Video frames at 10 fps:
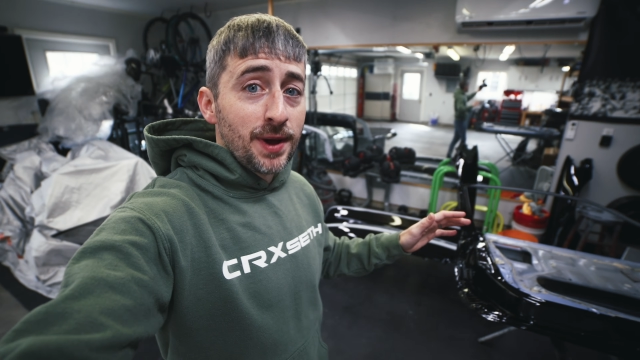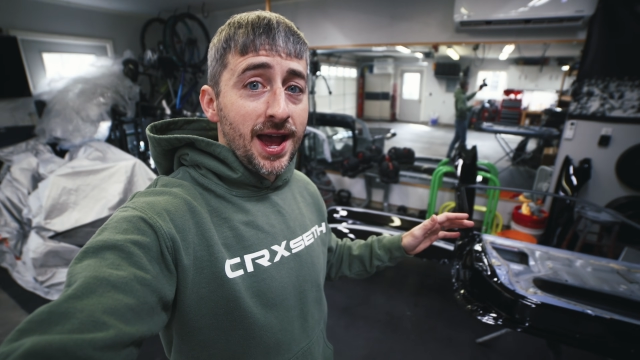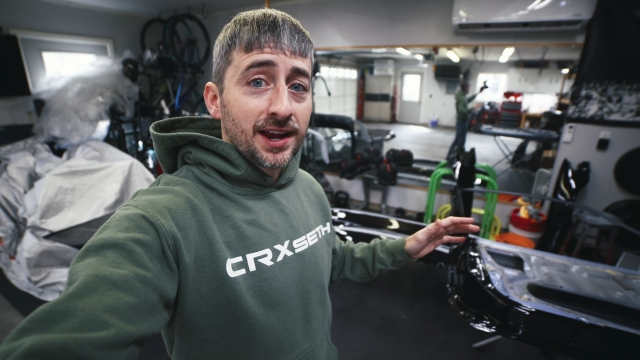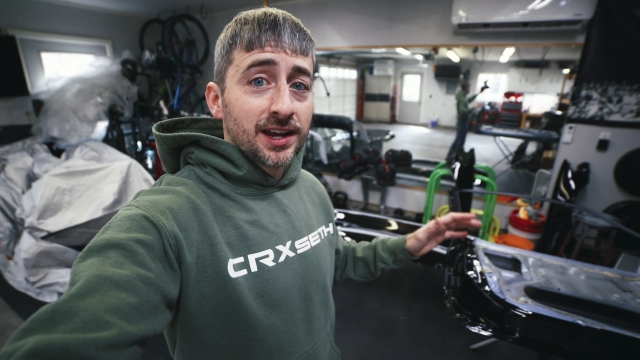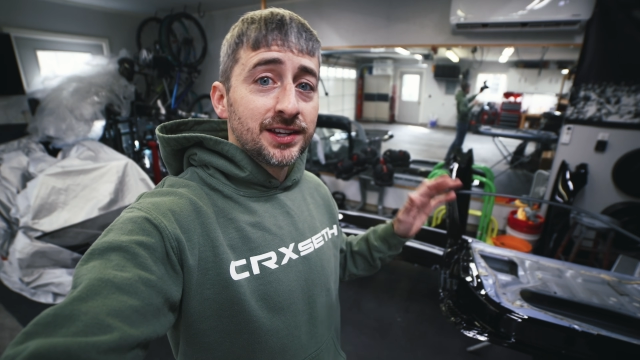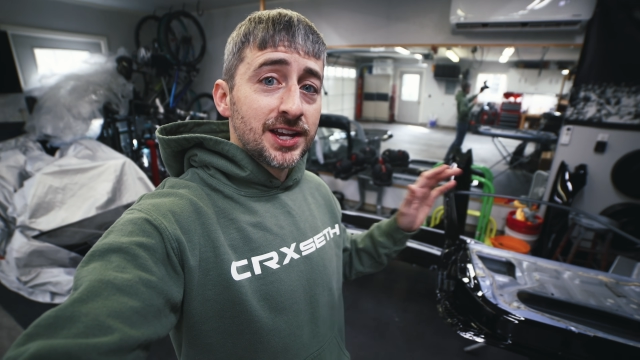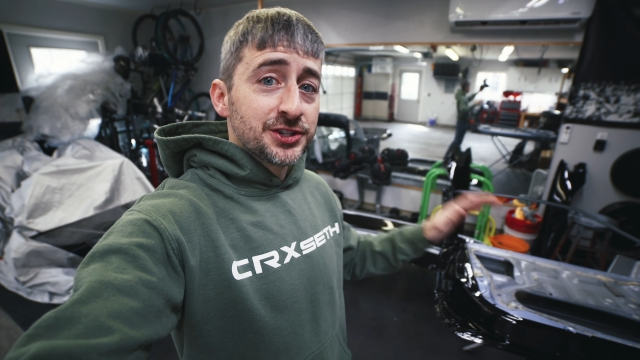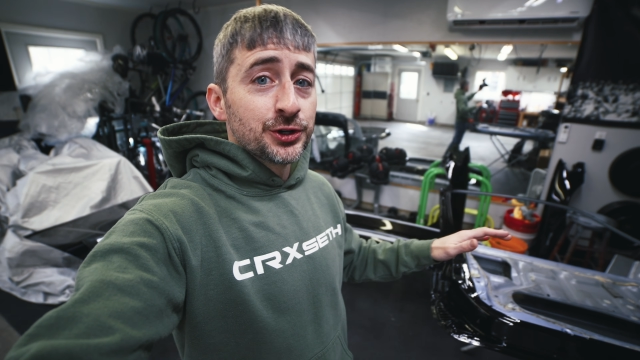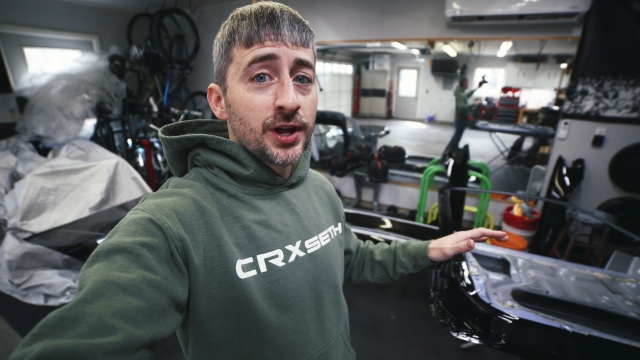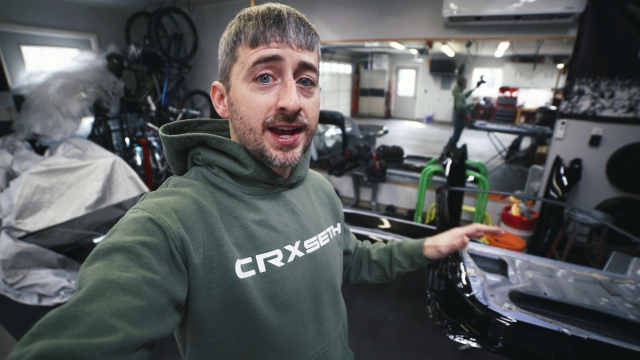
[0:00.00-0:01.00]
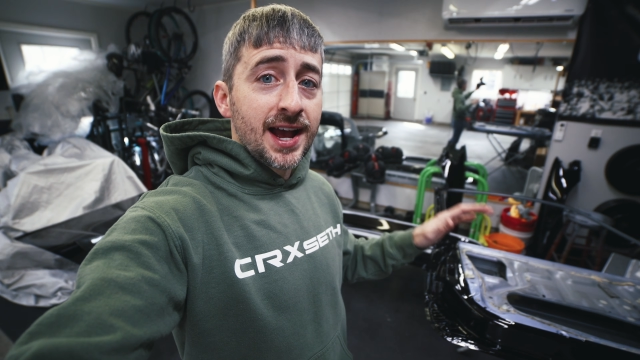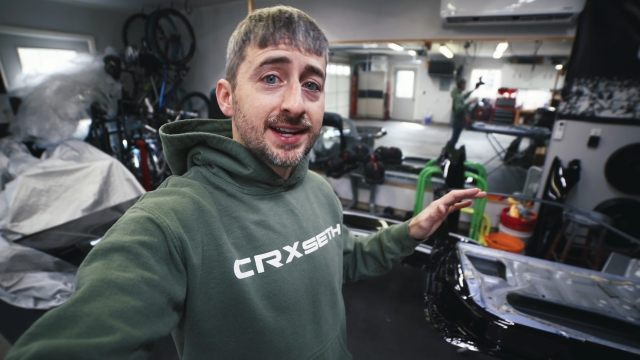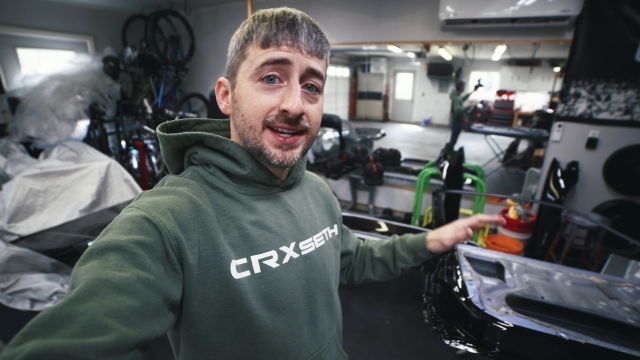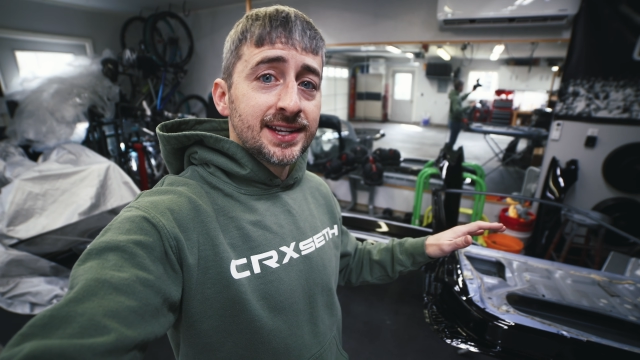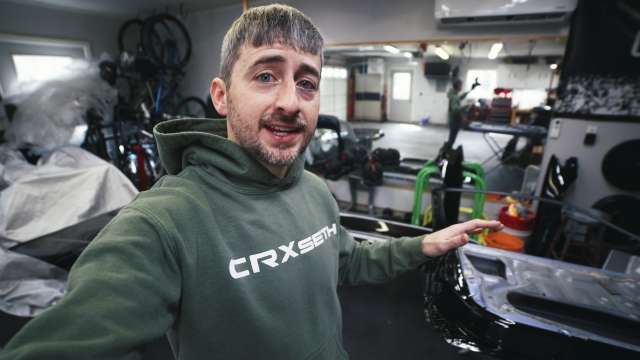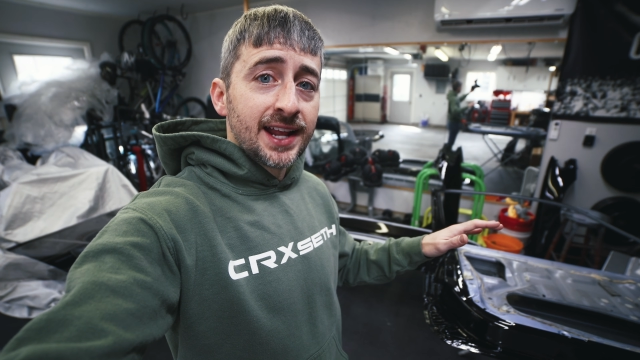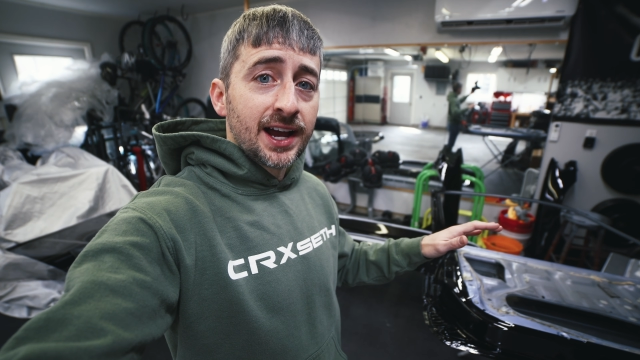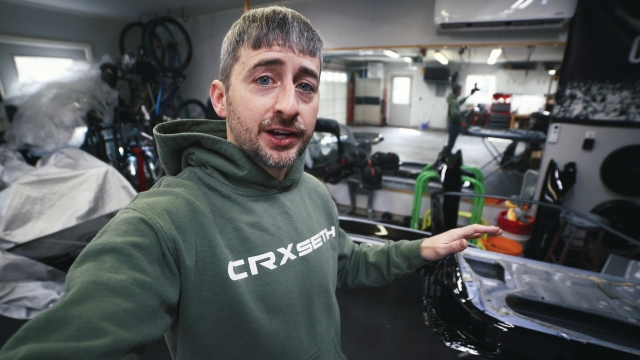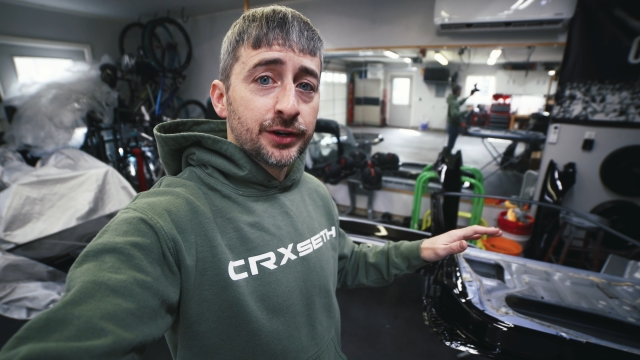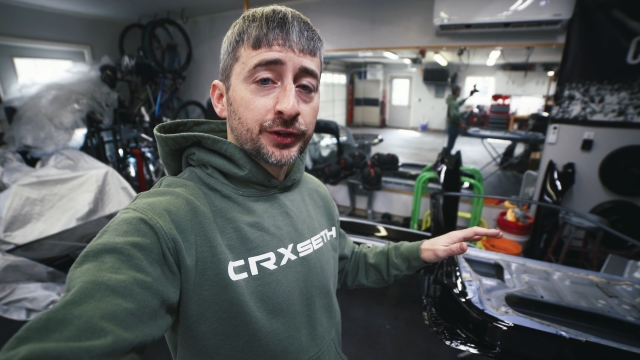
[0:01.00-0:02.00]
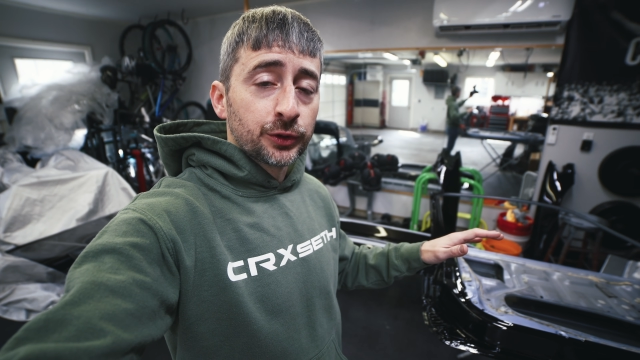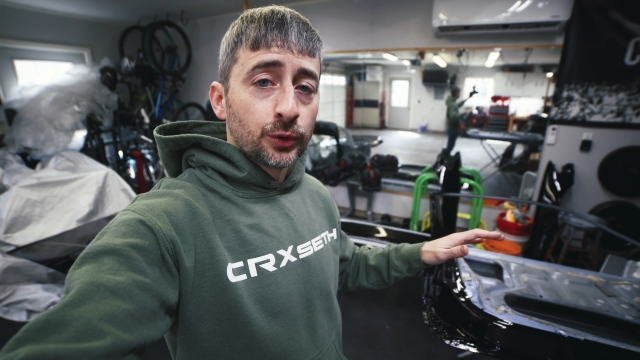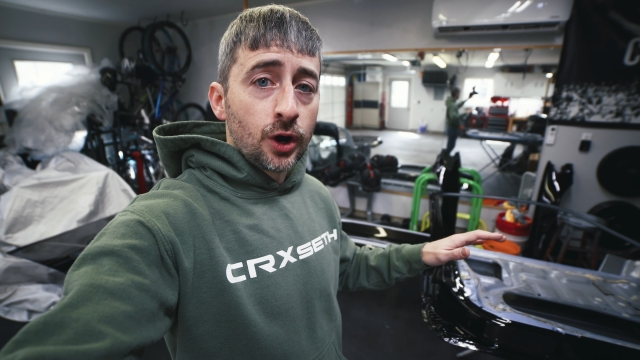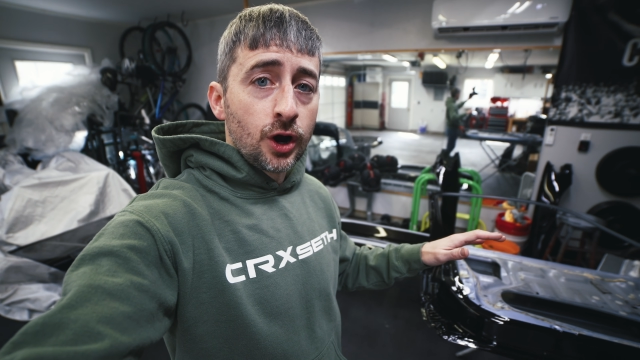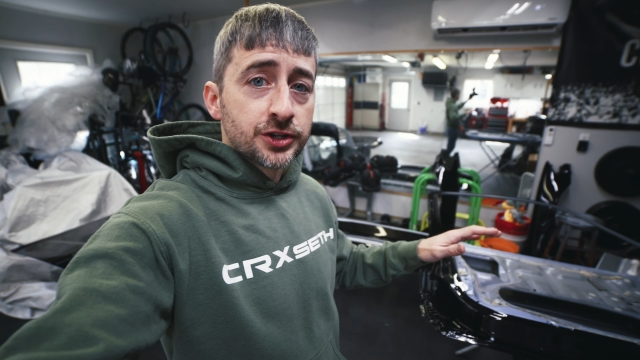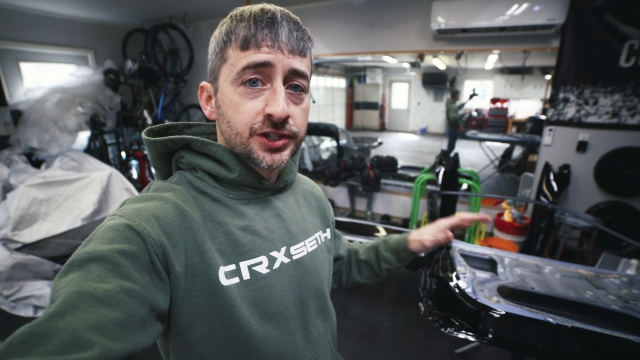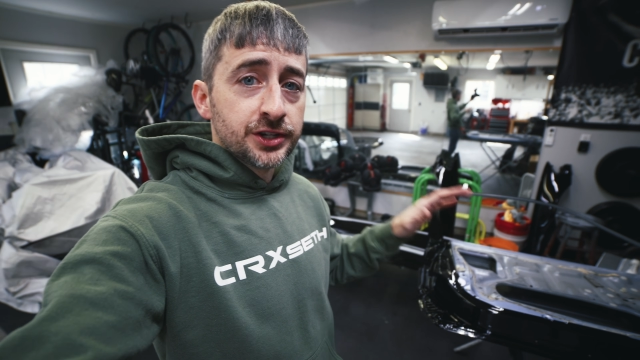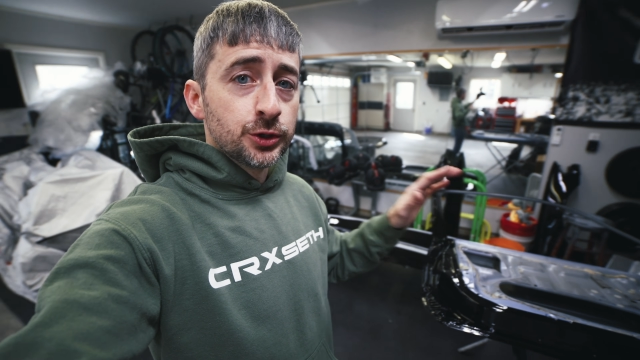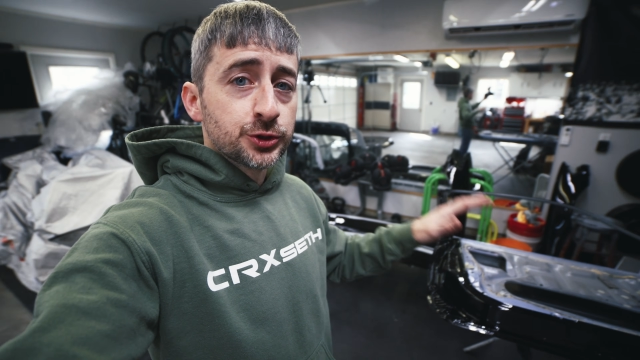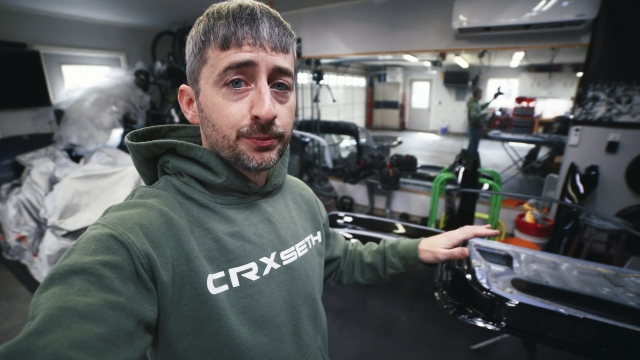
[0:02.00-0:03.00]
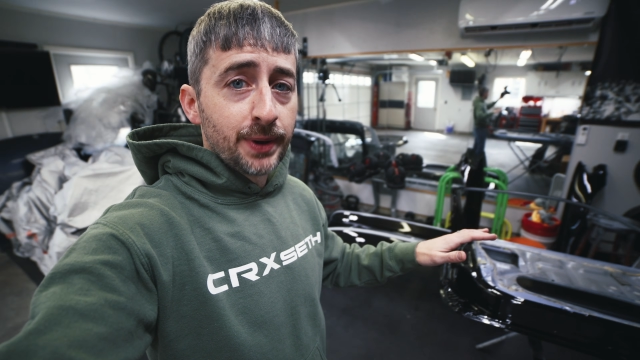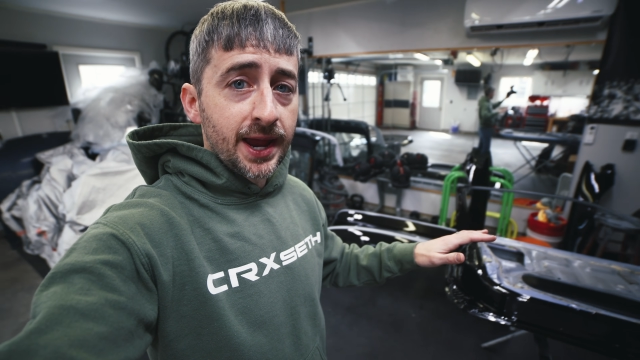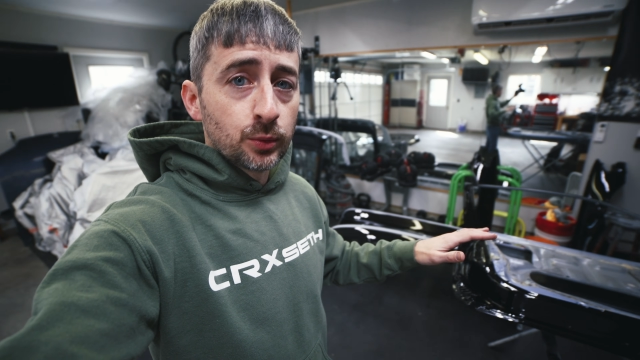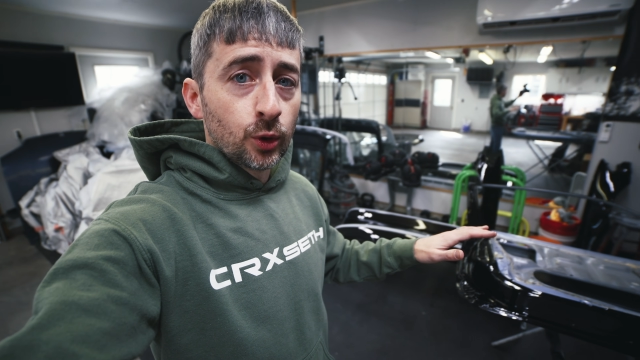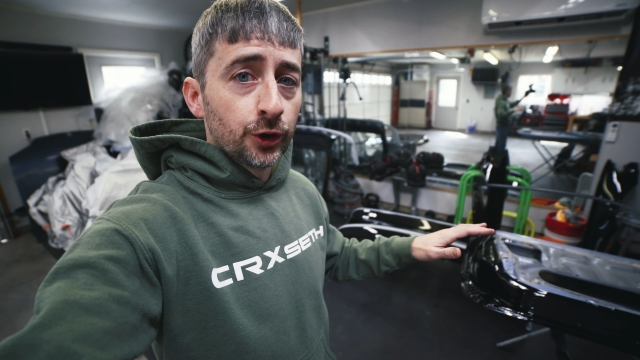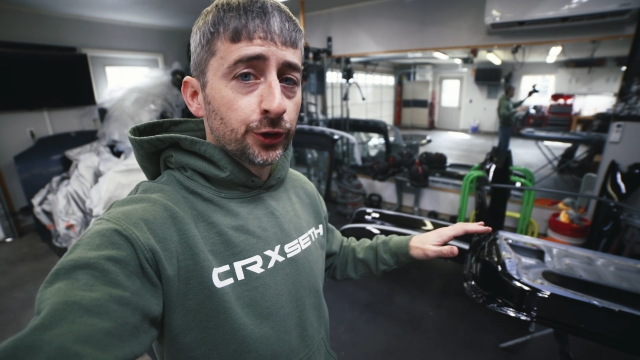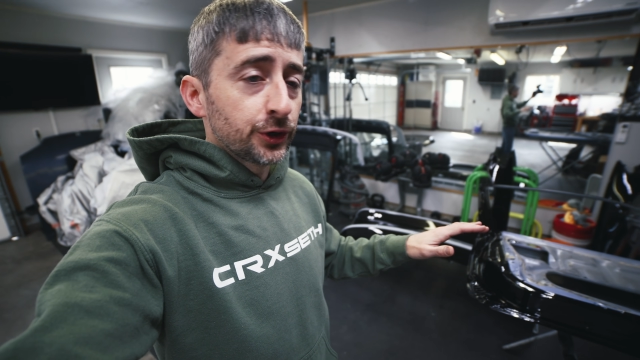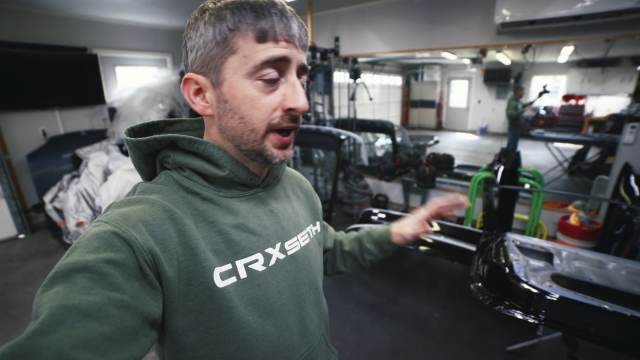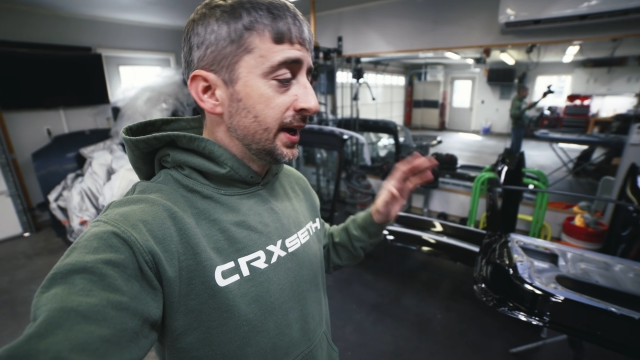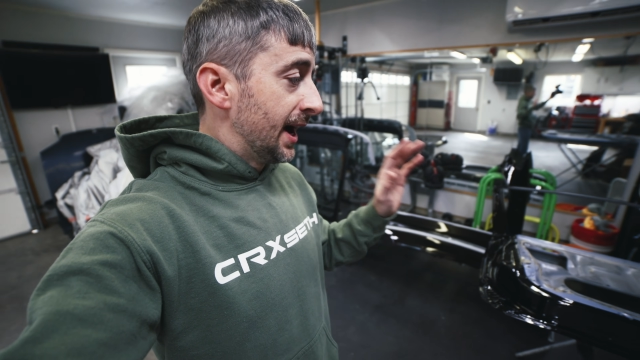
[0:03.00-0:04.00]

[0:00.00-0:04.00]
back. Yesterday I did get out here in the garage and do some paint work.